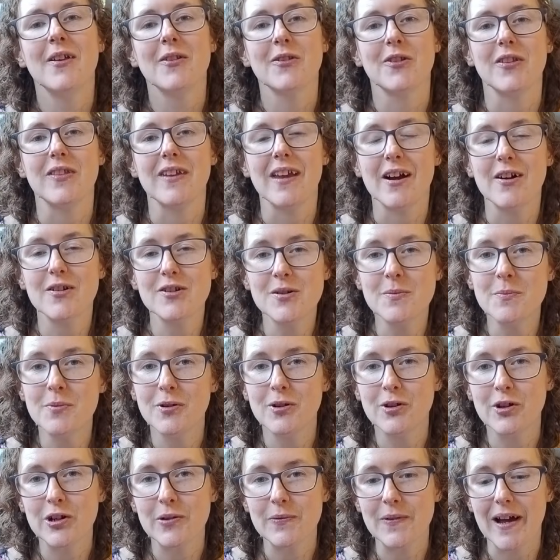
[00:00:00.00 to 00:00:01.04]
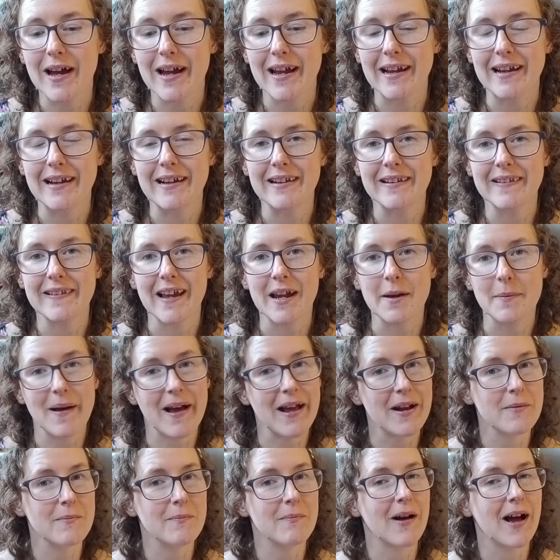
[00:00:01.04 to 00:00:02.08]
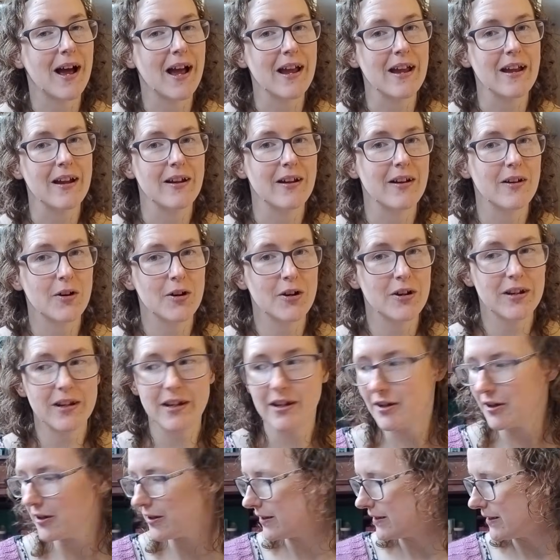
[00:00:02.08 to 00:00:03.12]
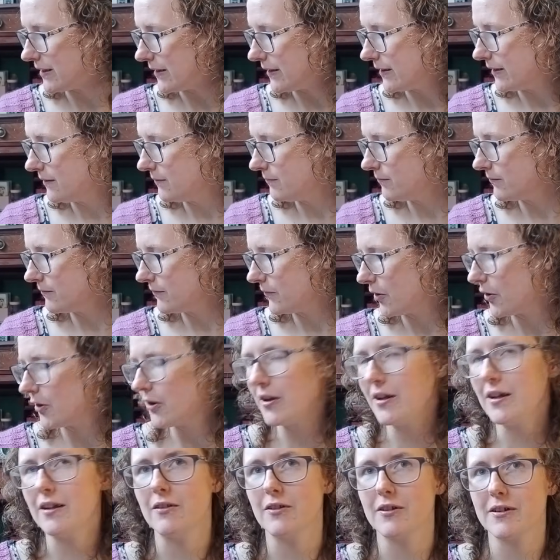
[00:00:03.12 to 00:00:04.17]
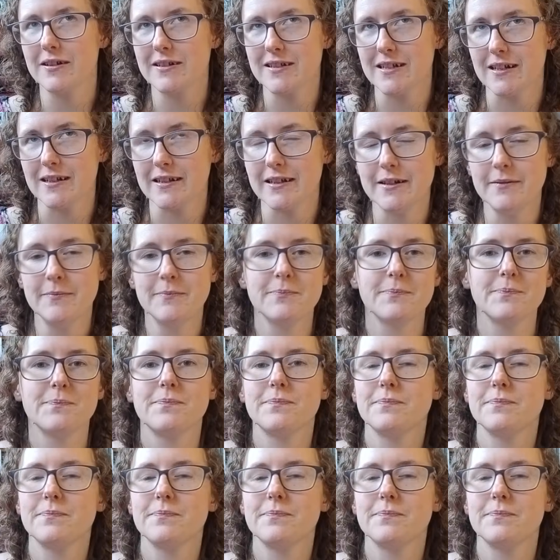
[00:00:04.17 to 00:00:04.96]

So the Elton pullover is a pattern by Joji Locatelli,